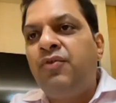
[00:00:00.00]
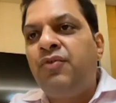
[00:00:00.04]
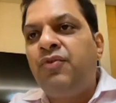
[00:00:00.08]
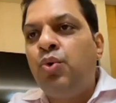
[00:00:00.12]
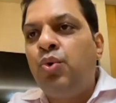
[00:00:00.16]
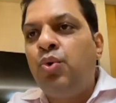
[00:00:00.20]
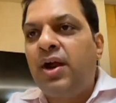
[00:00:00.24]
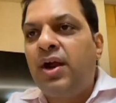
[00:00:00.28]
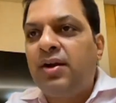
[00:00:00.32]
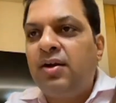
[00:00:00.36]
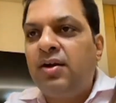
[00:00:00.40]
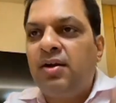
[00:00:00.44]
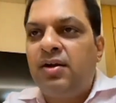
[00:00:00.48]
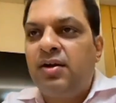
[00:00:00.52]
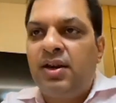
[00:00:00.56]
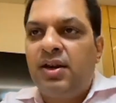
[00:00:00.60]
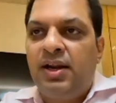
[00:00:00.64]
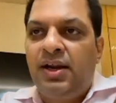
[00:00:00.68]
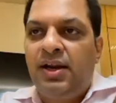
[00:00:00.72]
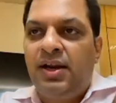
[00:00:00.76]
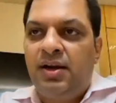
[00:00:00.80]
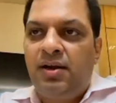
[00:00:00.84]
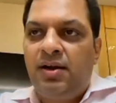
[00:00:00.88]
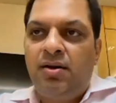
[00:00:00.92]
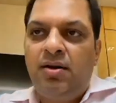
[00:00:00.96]
if you get a
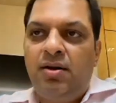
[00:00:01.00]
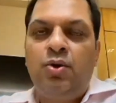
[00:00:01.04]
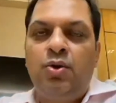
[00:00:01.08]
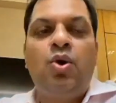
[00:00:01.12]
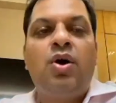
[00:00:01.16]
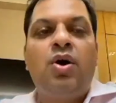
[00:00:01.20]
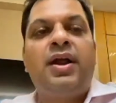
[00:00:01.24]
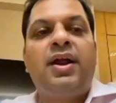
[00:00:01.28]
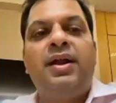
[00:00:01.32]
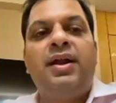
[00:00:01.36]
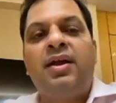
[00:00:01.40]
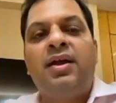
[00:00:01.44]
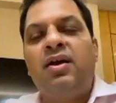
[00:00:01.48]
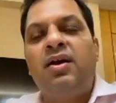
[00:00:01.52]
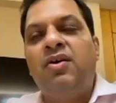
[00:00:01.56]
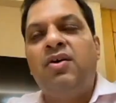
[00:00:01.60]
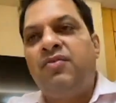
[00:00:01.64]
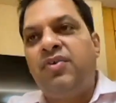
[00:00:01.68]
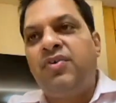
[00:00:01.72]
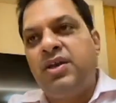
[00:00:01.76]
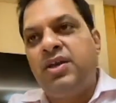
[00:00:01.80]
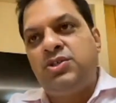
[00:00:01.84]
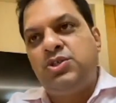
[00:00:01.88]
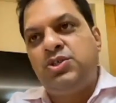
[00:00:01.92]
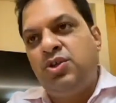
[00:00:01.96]
trade, you are getting a
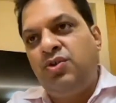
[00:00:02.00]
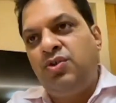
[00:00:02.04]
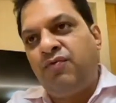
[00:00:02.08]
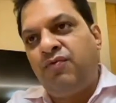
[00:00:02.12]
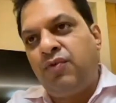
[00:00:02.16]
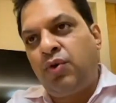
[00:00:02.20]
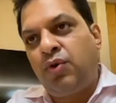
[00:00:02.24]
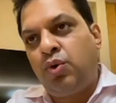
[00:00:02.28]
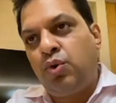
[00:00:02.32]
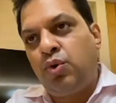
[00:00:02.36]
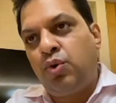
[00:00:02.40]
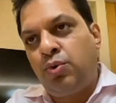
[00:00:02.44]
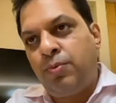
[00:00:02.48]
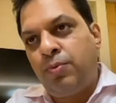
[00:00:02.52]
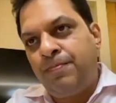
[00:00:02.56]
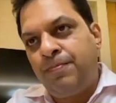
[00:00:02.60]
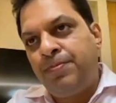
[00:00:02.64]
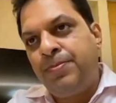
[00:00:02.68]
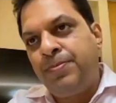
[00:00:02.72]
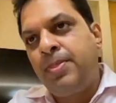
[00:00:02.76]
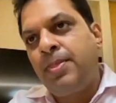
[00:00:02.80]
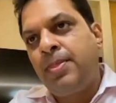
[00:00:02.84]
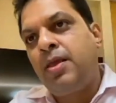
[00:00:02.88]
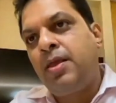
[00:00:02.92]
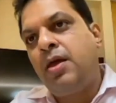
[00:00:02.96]
fresh inflow
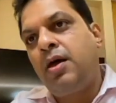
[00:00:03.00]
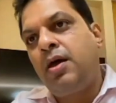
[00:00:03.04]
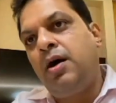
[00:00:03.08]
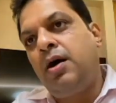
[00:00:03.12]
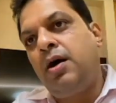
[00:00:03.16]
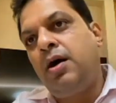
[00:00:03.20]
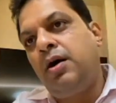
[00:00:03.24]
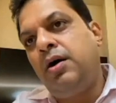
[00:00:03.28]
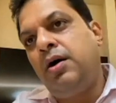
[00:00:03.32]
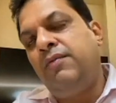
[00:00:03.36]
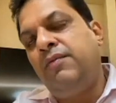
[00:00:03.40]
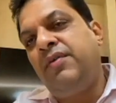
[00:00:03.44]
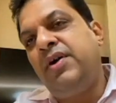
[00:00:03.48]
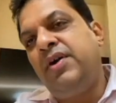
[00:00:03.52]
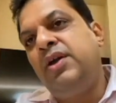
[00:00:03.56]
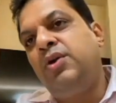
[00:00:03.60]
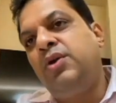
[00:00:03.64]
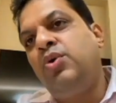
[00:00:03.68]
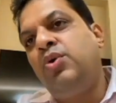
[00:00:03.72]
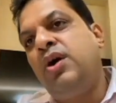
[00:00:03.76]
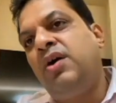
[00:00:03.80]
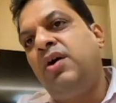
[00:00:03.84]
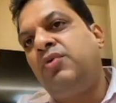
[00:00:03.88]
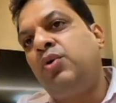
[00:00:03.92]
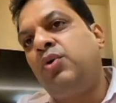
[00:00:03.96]
where
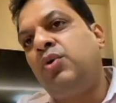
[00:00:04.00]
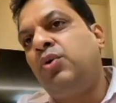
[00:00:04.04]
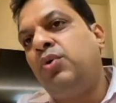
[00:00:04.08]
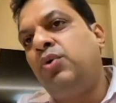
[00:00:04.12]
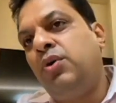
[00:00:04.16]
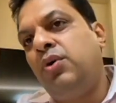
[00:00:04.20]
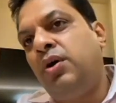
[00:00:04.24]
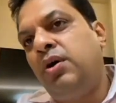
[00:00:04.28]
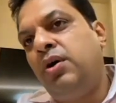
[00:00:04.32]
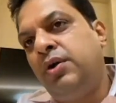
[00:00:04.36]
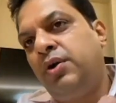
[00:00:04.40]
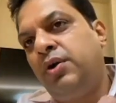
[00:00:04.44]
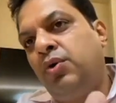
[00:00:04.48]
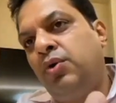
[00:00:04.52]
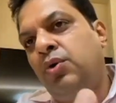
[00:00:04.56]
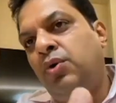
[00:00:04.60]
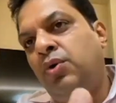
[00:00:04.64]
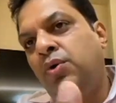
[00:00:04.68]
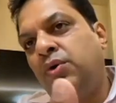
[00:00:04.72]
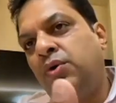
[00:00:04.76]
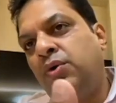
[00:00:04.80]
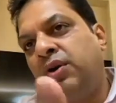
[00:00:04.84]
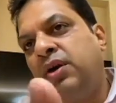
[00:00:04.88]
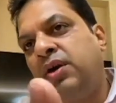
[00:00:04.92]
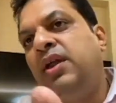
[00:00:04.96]
you have
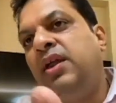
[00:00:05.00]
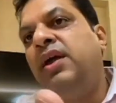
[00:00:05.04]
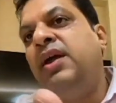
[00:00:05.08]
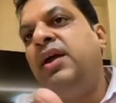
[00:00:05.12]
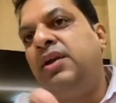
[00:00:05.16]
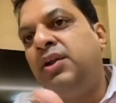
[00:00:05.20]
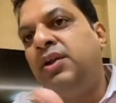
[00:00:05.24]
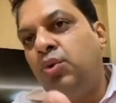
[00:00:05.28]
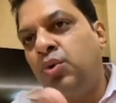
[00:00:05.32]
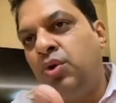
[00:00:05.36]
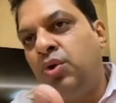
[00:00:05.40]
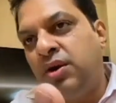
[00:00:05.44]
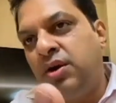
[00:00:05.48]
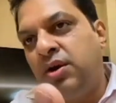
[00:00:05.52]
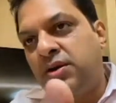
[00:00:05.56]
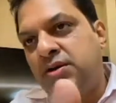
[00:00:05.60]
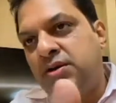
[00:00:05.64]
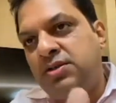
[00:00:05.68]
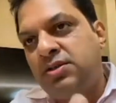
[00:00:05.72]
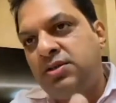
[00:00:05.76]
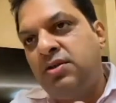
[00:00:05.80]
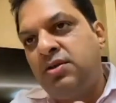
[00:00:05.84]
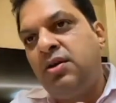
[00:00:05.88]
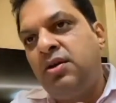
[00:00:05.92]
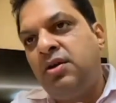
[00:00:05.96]
to create
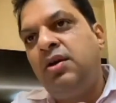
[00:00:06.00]
units.